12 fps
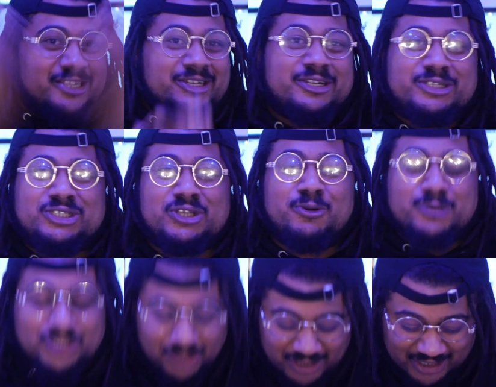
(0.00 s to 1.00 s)
So
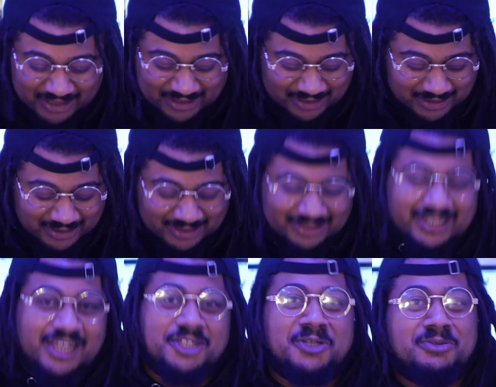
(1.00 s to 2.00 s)
solid.
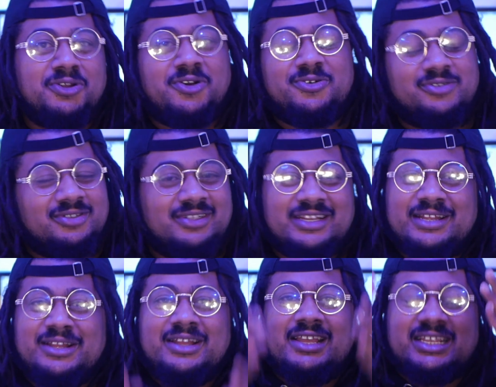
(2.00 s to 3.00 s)
They Don't Know.
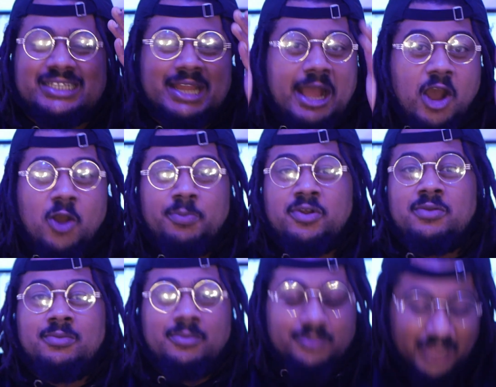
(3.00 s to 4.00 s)
It's an
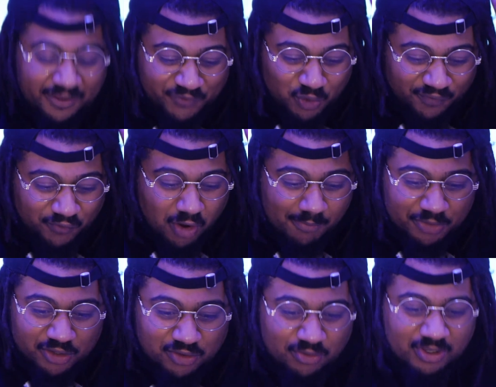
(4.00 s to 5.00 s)
album that if you're from
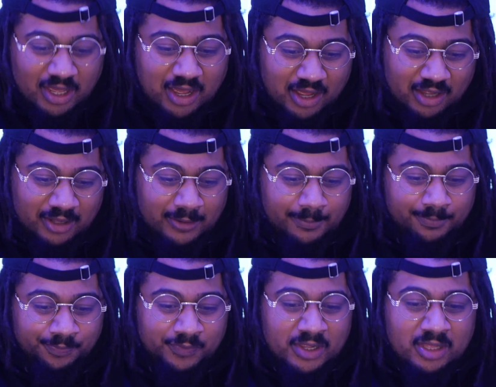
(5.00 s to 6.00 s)
the UK
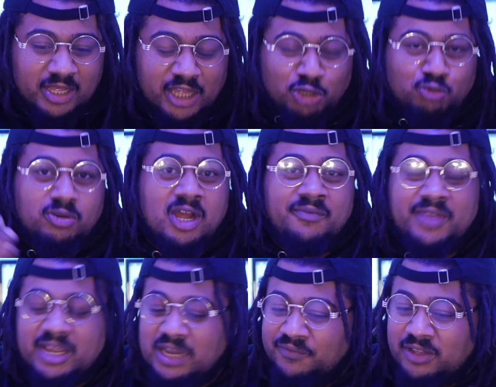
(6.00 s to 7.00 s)
and you love
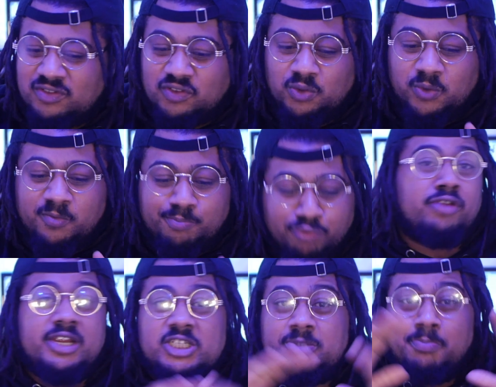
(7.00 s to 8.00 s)
anything to do with
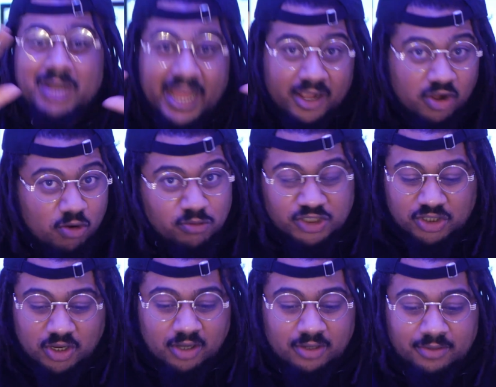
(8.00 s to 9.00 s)
British black
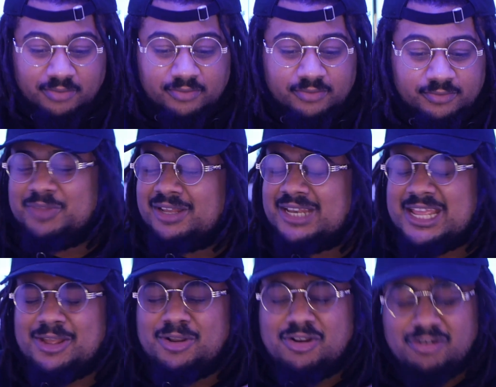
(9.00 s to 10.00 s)
culture, then
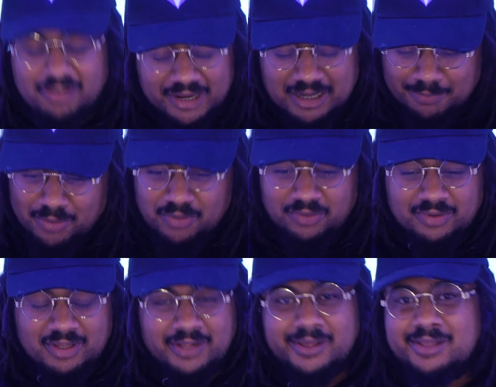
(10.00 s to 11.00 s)
the incredible,
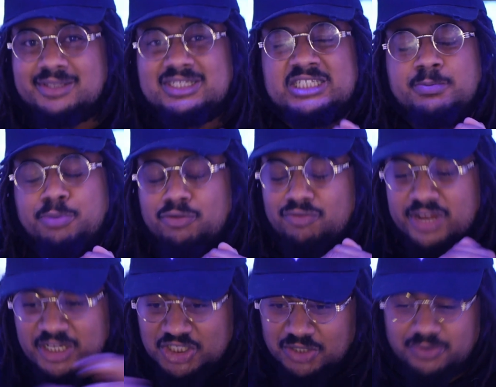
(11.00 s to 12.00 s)

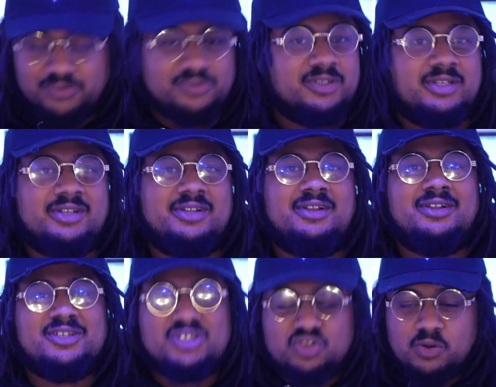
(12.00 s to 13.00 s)
inspirational
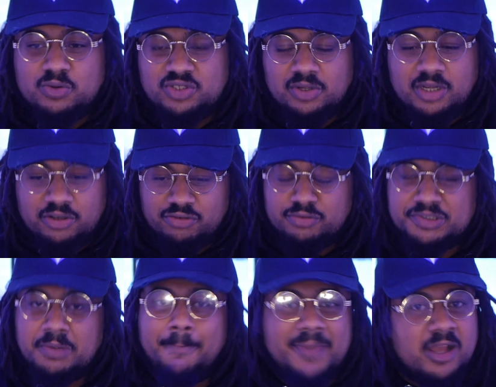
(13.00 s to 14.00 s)
Soul Solid crew.
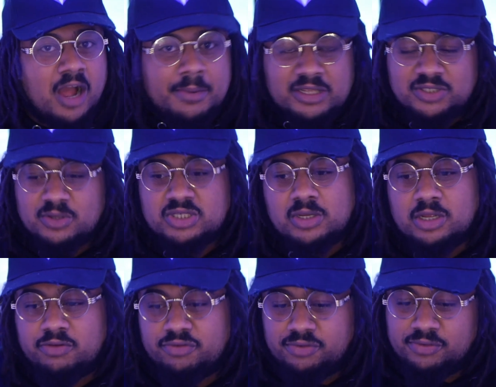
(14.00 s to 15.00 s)
So big up the Soul
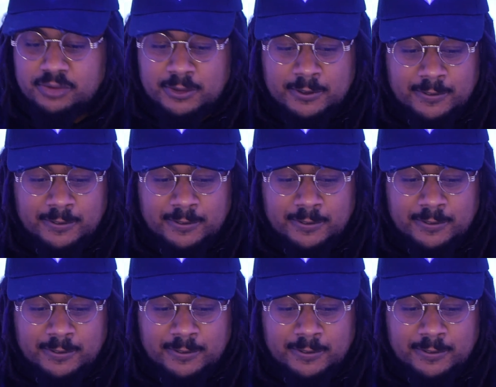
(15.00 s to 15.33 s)
Solid crew.